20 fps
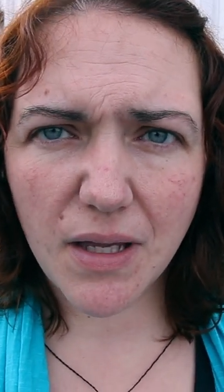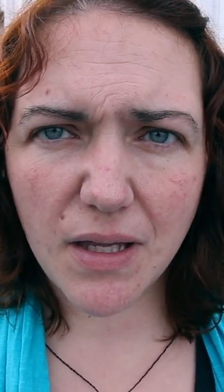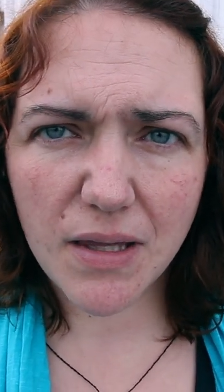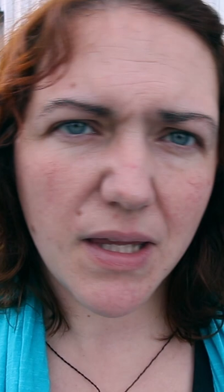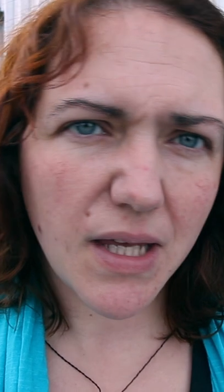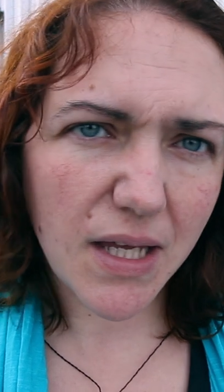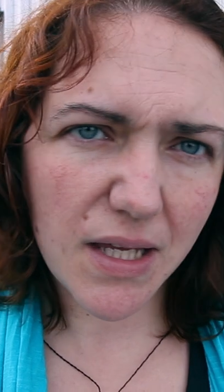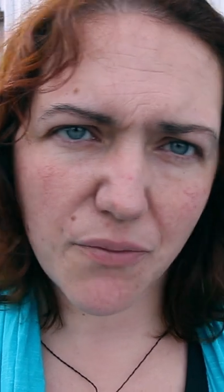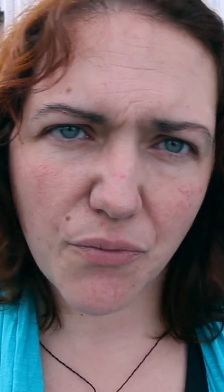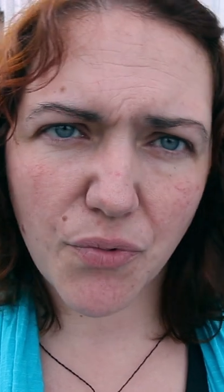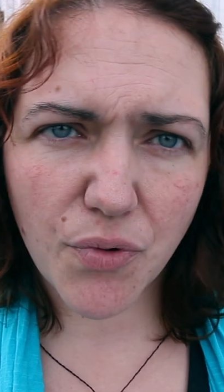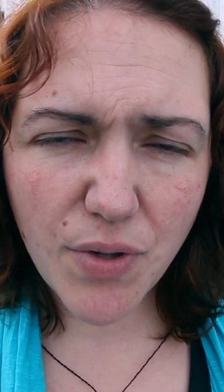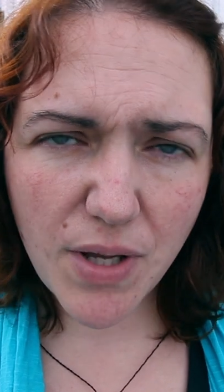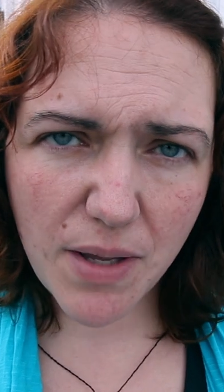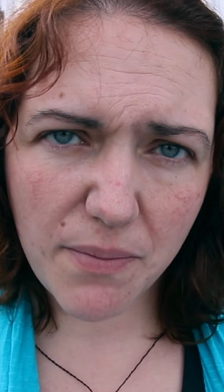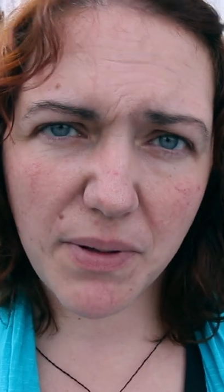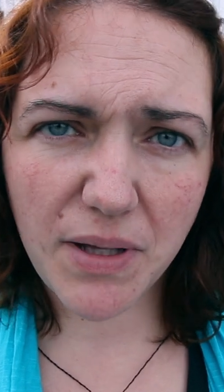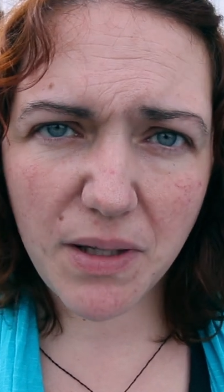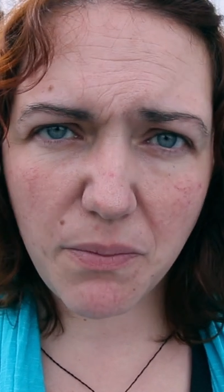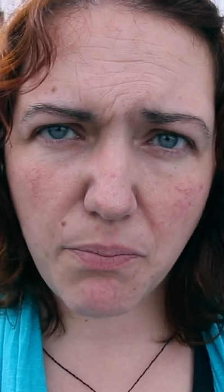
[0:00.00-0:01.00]
They will
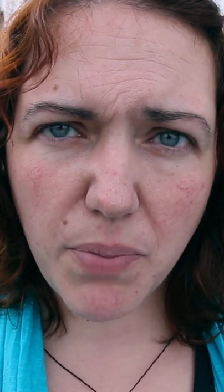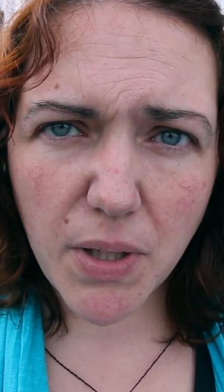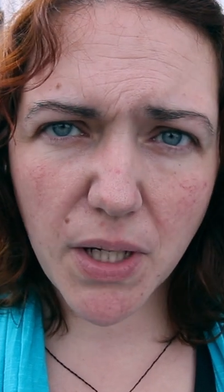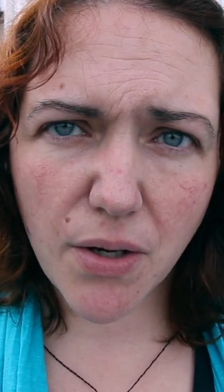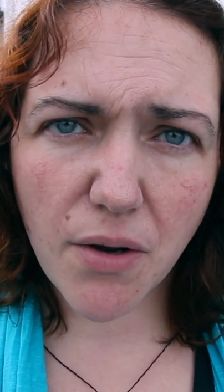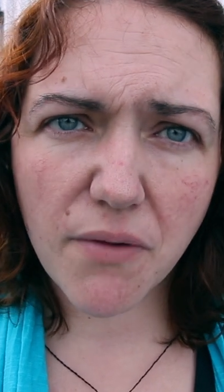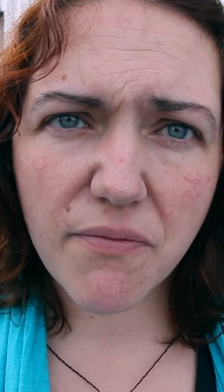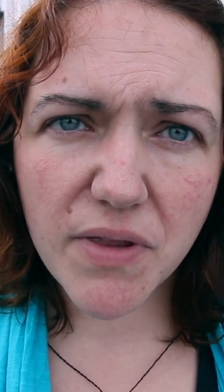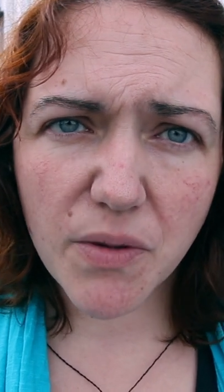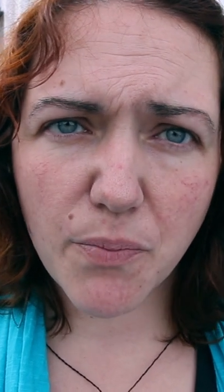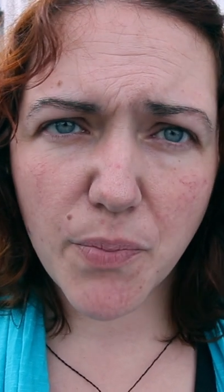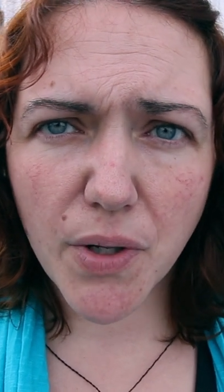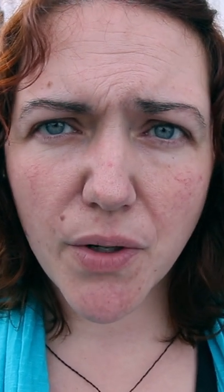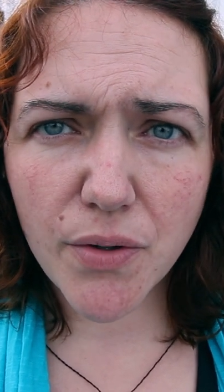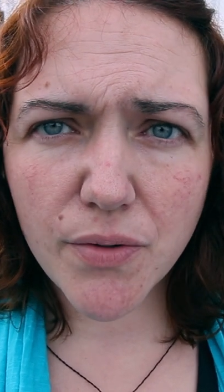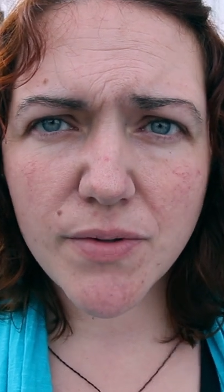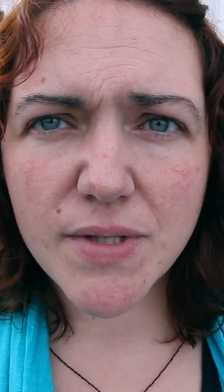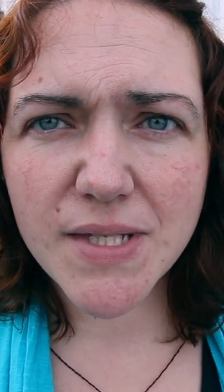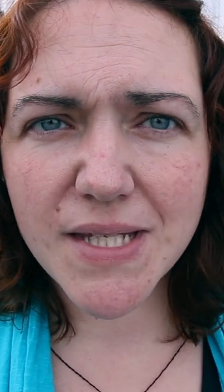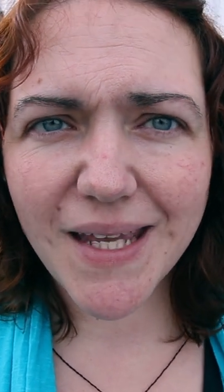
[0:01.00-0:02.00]
happily pick over the
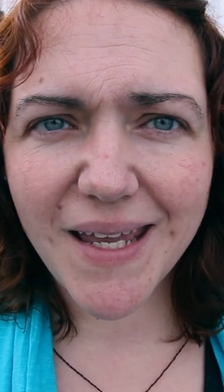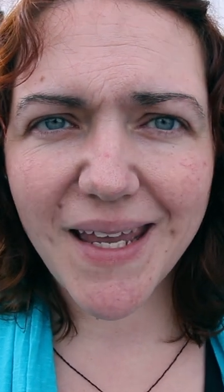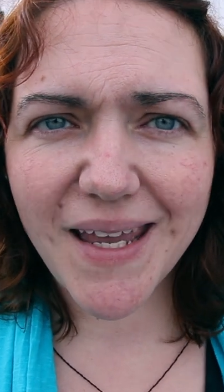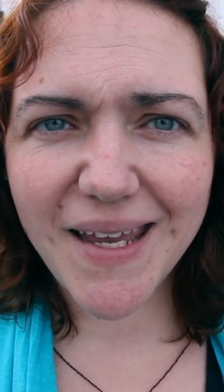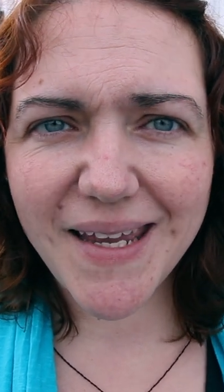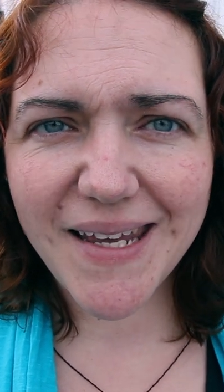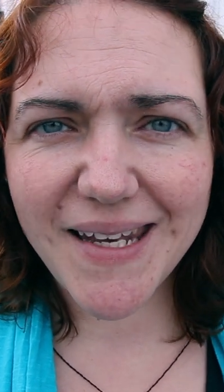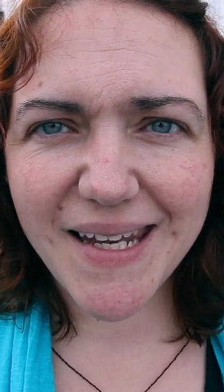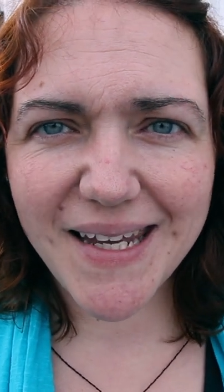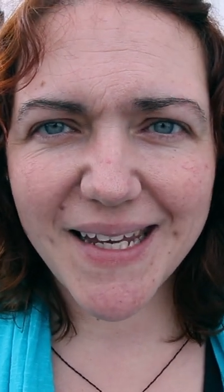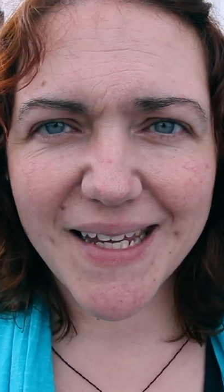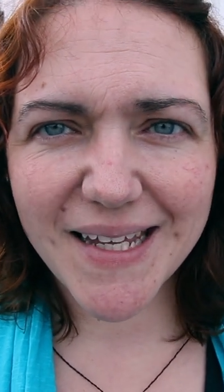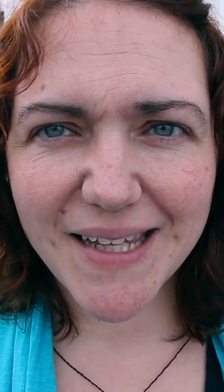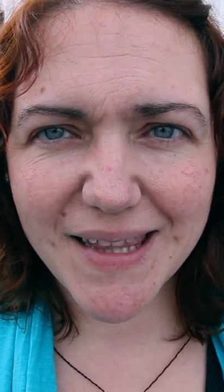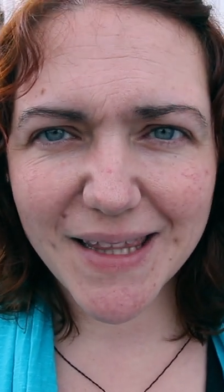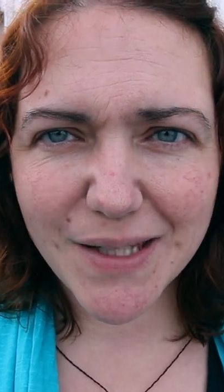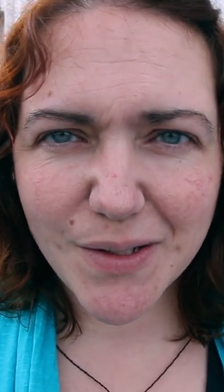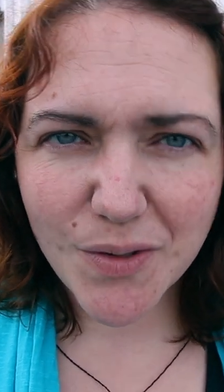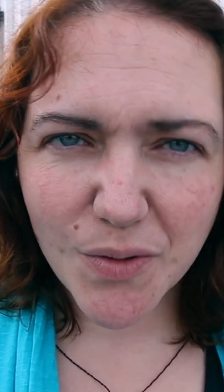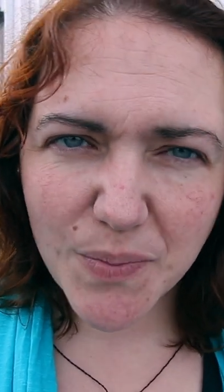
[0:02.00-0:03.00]
bones and get any
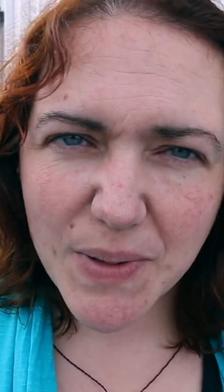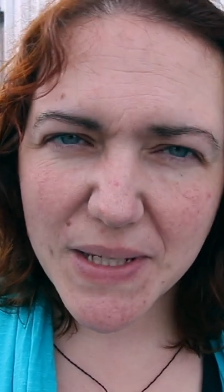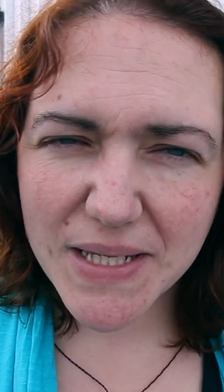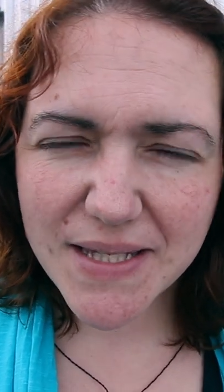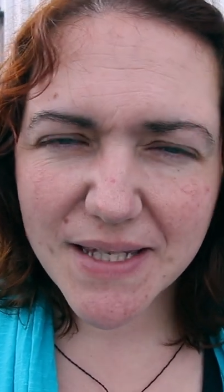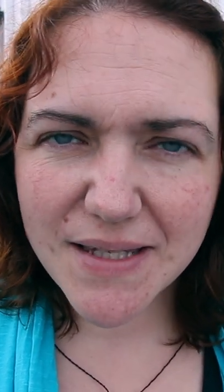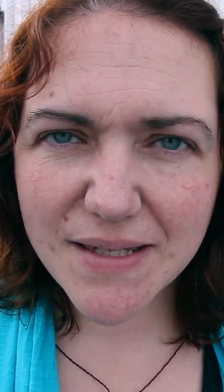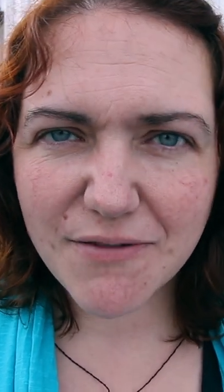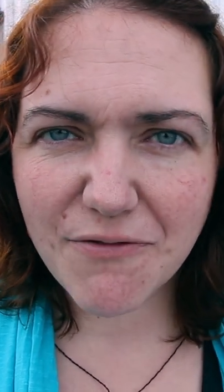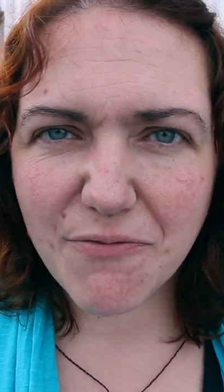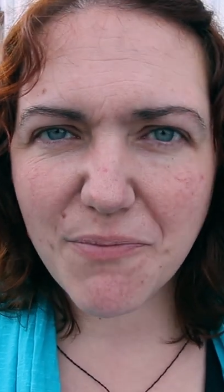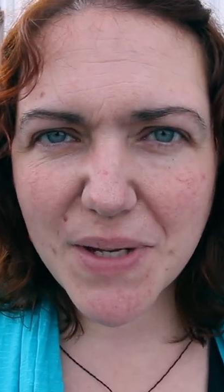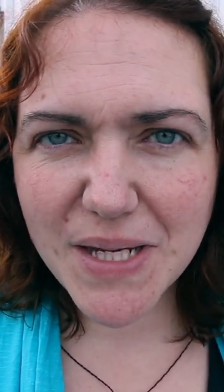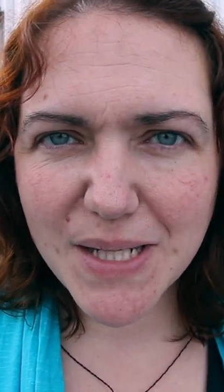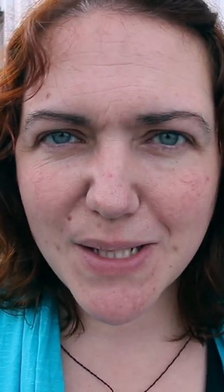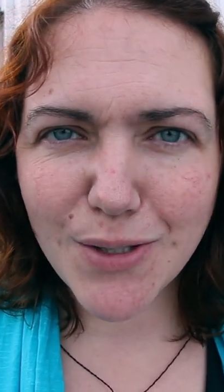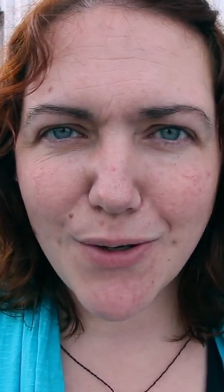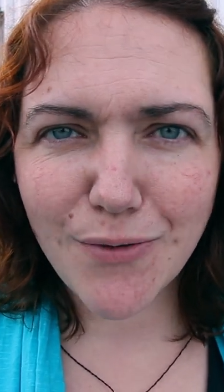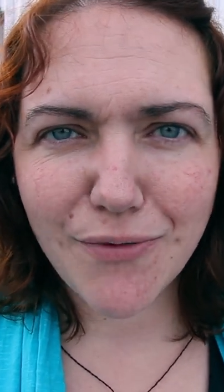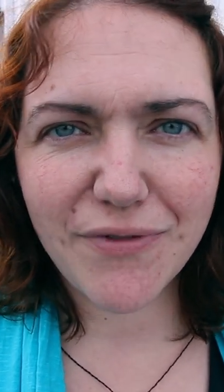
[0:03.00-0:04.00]
little pieces of
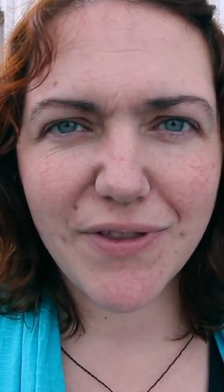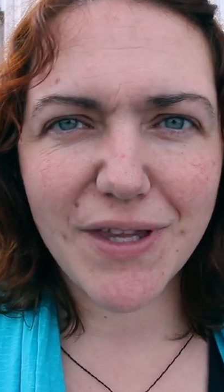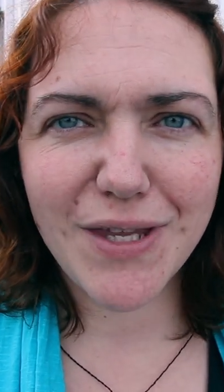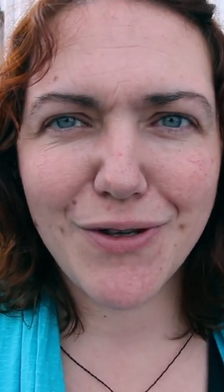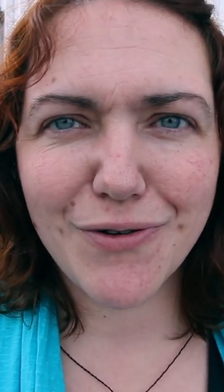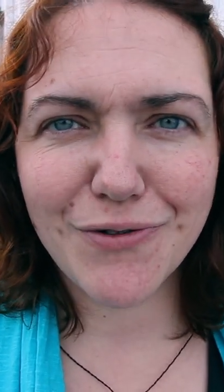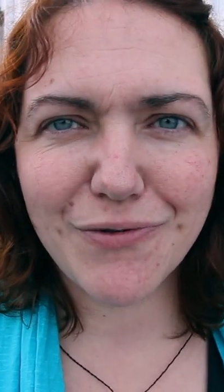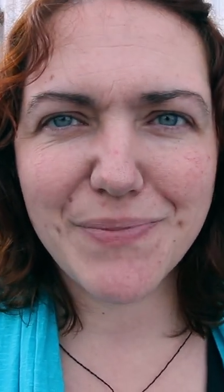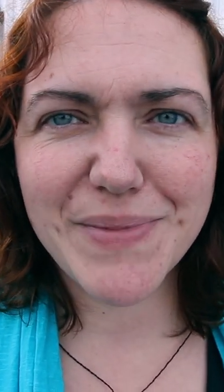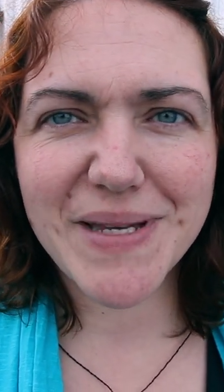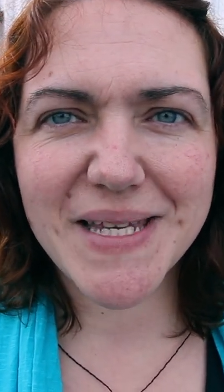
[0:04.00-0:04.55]
meat off that you've